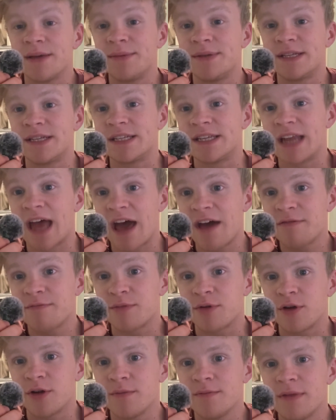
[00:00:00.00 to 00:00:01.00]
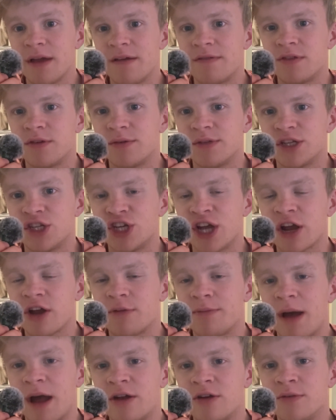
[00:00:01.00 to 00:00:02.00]
that means it's an F perm. If there's a
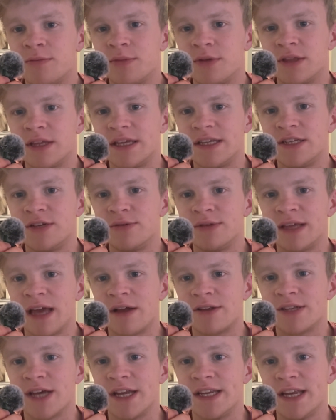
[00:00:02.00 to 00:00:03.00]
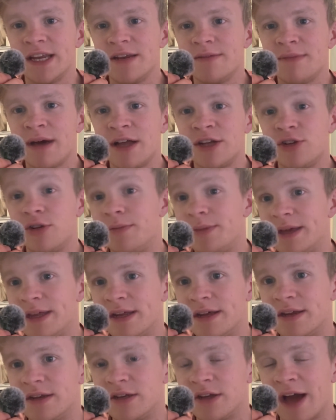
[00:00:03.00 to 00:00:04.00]
checkered pattern, but these two on the outside didn't match, it would be
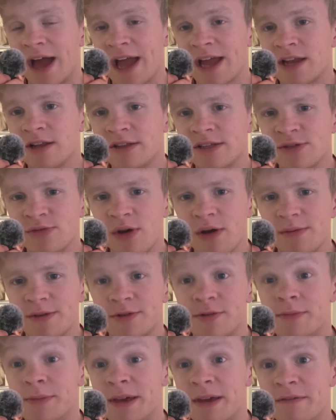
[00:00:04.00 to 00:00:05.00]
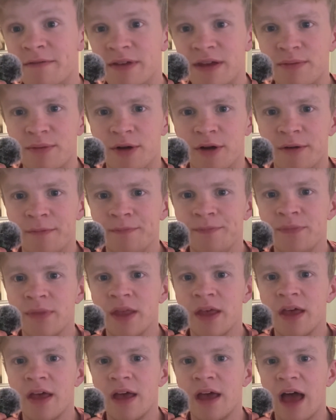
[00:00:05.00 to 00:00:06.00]
in a diagonal swap. So it would be a V perm.
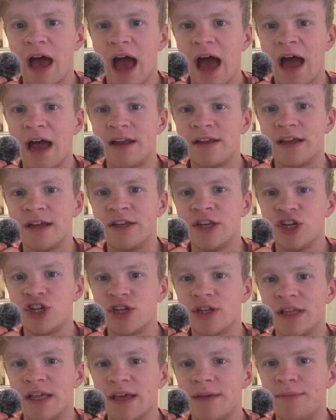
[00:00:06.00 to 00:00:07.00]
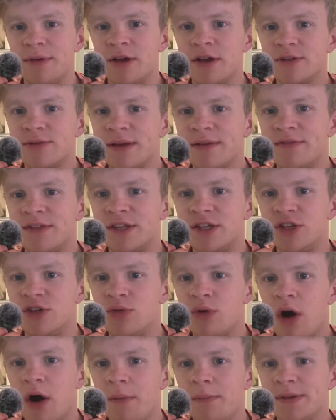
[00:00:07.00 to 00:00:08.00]
And additionally, because we have the
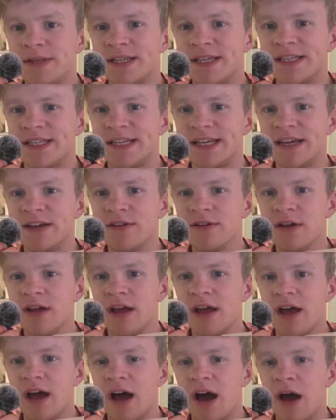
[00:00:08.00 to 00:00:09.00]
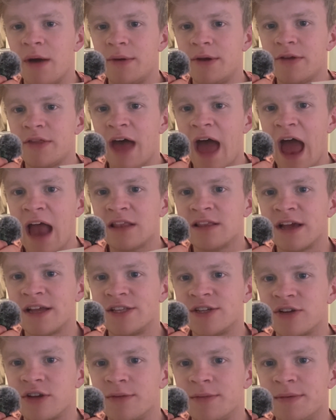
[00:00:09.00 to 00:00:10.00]
two opposites here, we know the
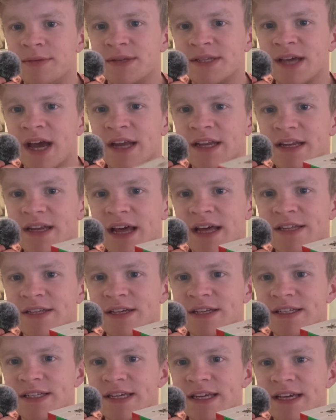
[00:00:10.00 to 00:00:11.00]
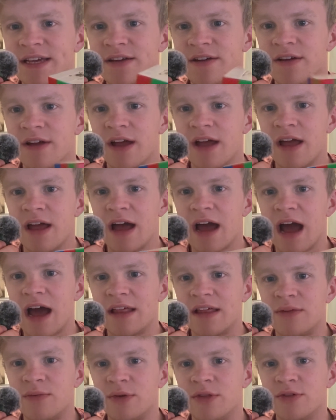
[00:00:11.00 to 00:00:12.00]
headlights are going to be beside it, as you can see here.
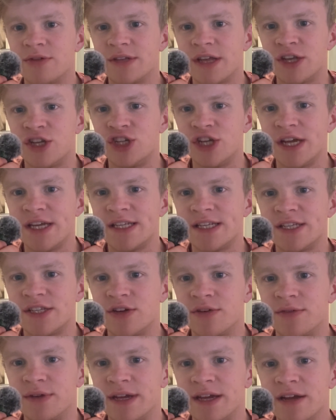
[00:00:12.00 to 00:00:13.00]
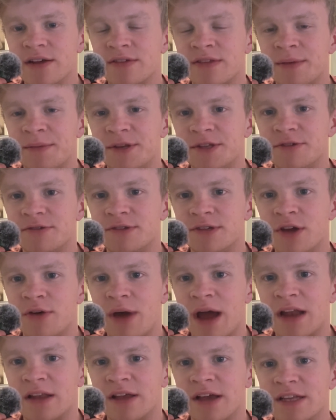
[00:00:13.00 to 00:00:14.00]
And then when there's adjacents over here, that means there's no
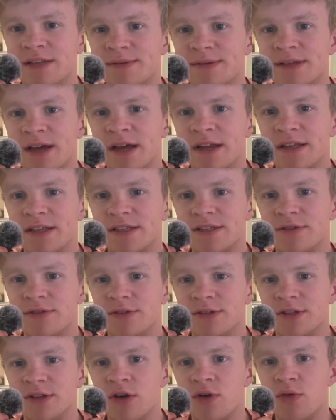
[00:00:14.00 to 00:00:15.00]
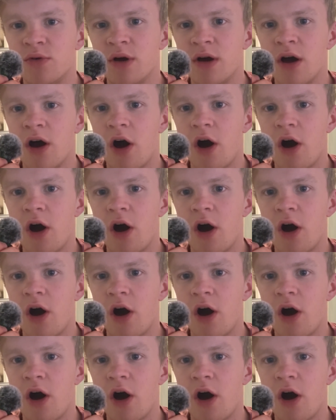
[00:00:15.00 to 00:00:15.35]
headlights beside it. So there's no